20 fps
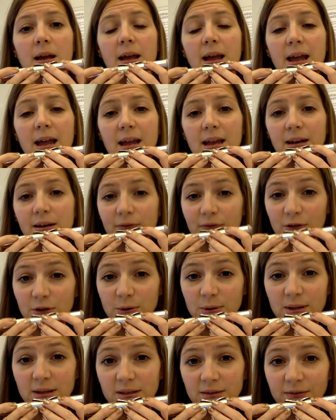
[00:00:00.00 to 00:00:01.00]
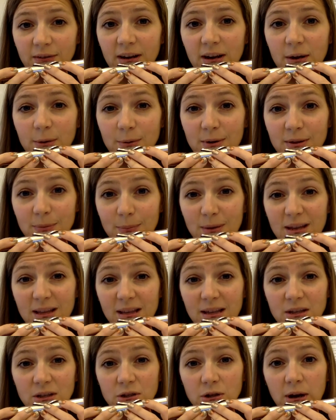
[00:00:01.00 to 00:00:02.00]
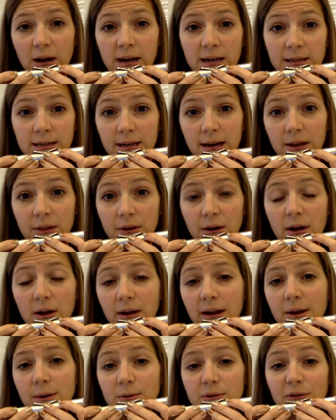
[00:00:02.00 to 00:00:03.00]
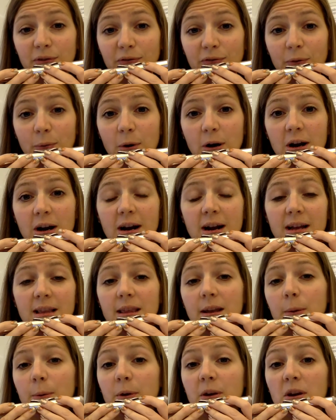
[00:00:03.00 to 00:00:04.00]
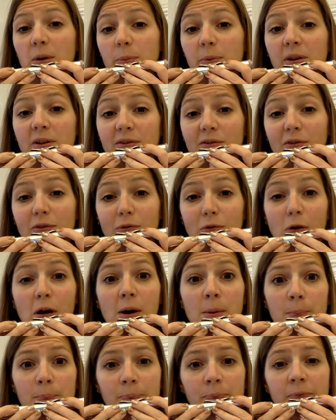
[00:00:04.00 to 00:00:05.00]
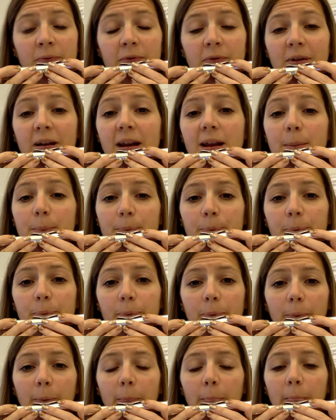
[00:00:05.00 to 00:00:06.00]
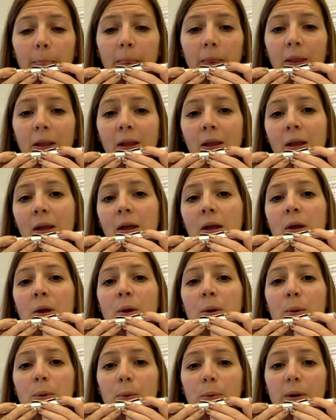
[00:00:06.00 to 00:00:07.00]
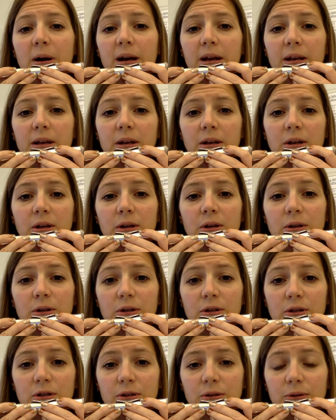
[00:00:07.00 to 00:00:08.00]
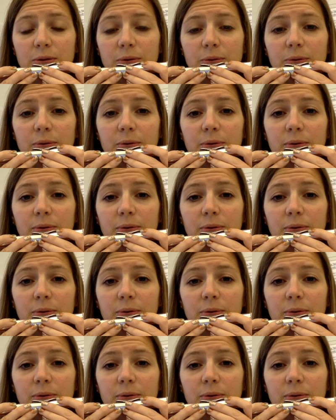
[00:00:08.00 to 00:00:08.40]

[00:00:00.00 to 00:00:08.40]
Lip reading: And if you're doing this video with me, let's try it together. I'll count to 4, and then I want you to play for 4. Ready? 1, 2,